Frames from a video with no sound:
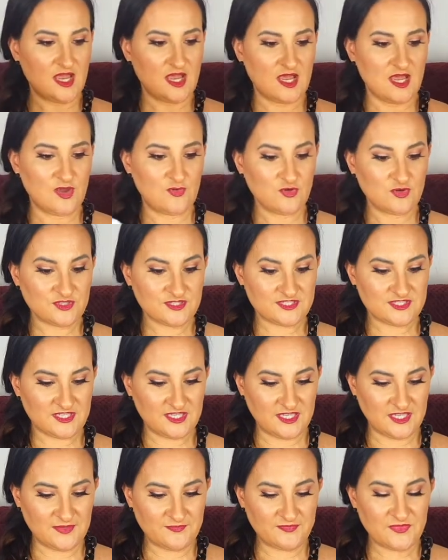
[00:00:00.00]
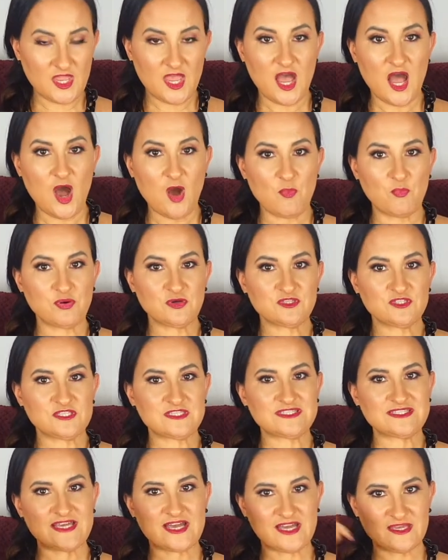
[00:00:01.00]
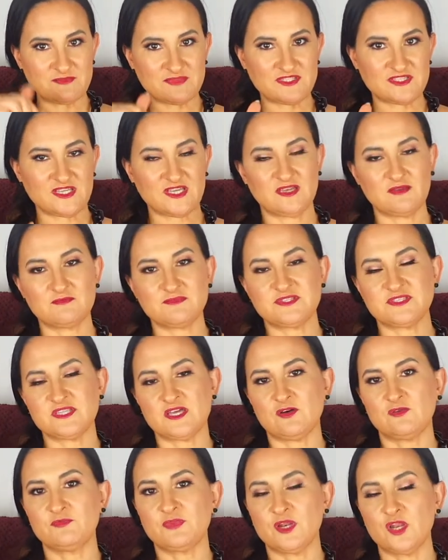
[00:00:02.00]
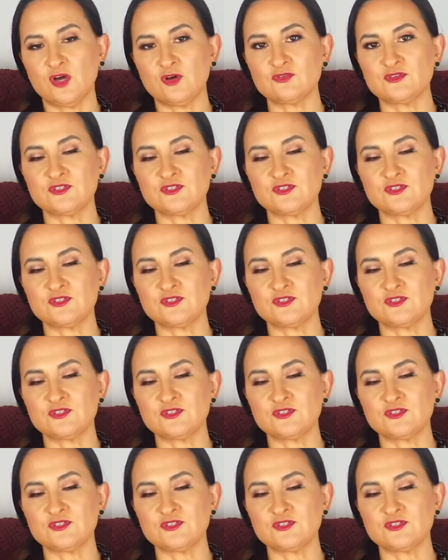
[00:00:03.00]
we'll see. I'll put the timestamps down below,